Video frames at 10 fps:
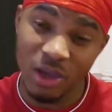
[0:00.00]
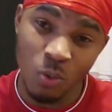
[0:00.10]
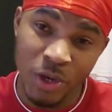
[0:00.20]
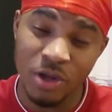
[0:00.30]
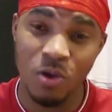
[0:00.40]

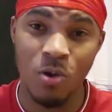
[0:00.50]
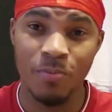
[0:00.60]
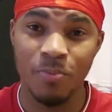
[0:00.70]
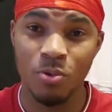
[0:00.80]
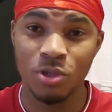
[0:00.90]
with the
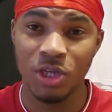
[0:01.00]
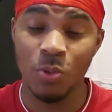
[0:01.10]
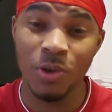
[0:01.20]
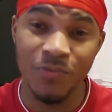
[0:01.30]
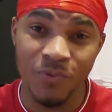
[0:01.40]
composure,
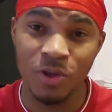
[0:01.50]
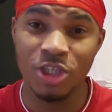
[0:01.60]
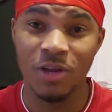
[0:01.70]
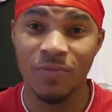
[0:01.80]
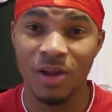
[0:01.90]
with
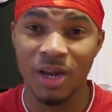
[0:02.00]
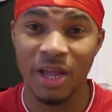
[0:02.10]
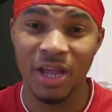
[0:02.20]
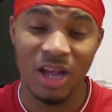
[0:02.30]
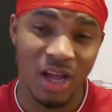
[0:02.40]
Virgil van Dijk,